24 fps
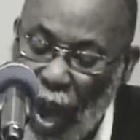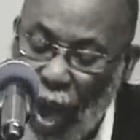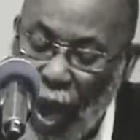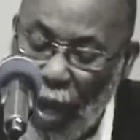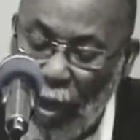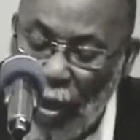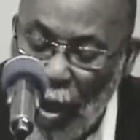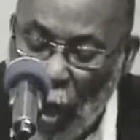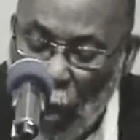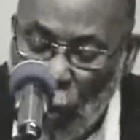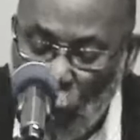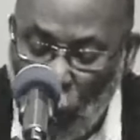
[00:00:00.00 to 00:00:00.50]
us to
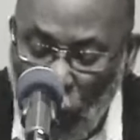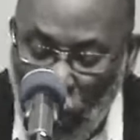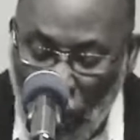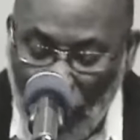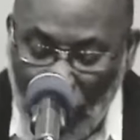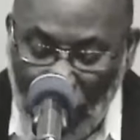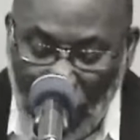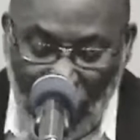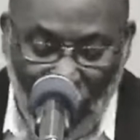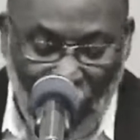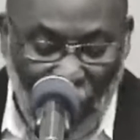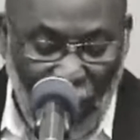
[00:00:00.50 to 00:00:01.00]
shine,
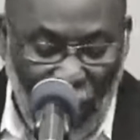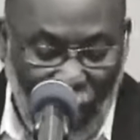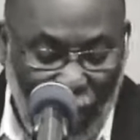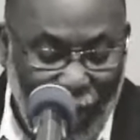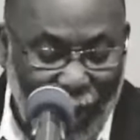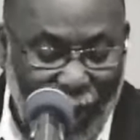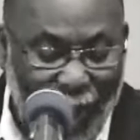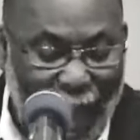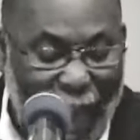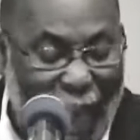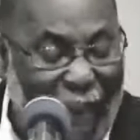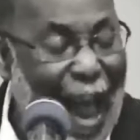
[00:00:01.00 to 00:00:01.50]
we
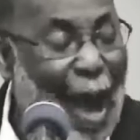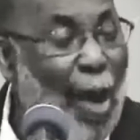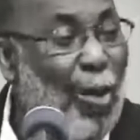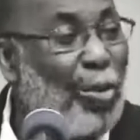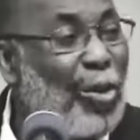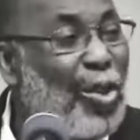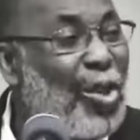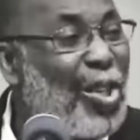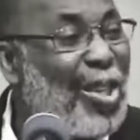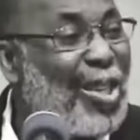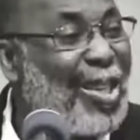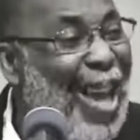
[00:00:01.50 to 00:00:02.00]
must get
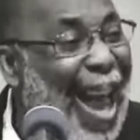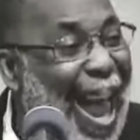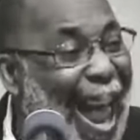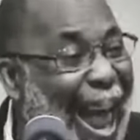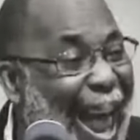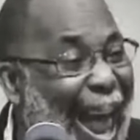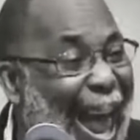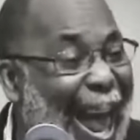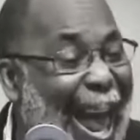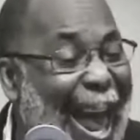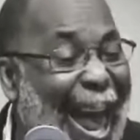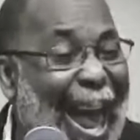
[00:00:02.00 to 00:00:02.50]

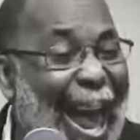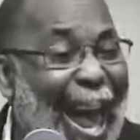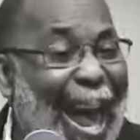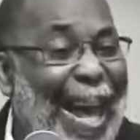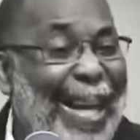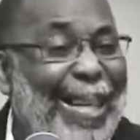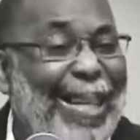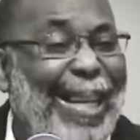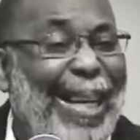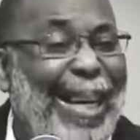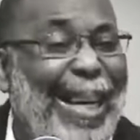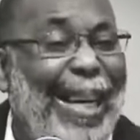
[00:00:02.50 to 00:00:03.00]

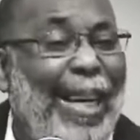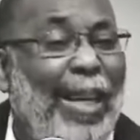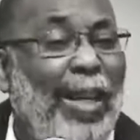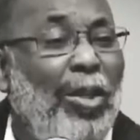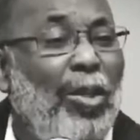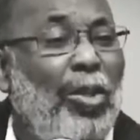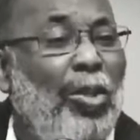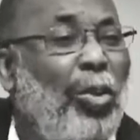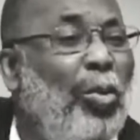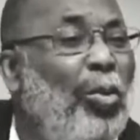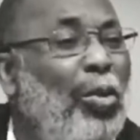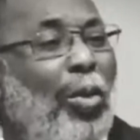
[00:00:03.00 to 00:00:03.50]
outside
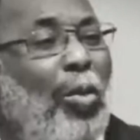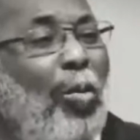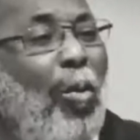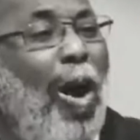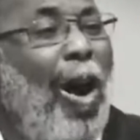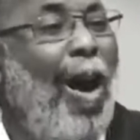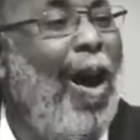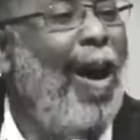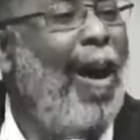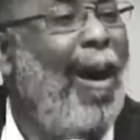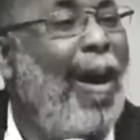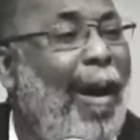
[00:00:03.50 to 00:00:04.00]

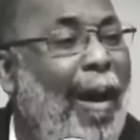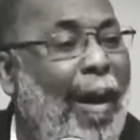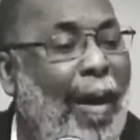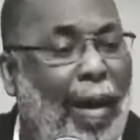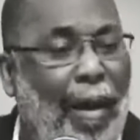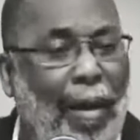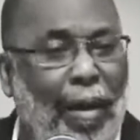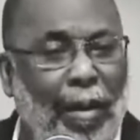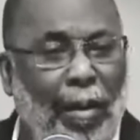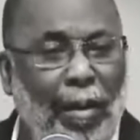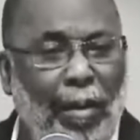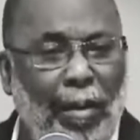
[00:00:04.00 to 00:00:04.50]
into the
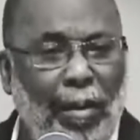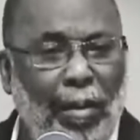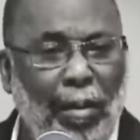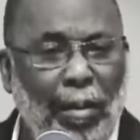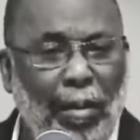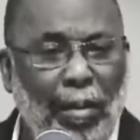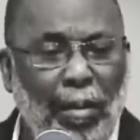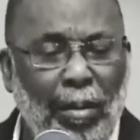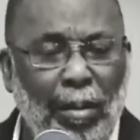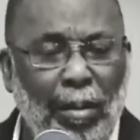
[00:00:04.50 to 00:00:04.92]
world.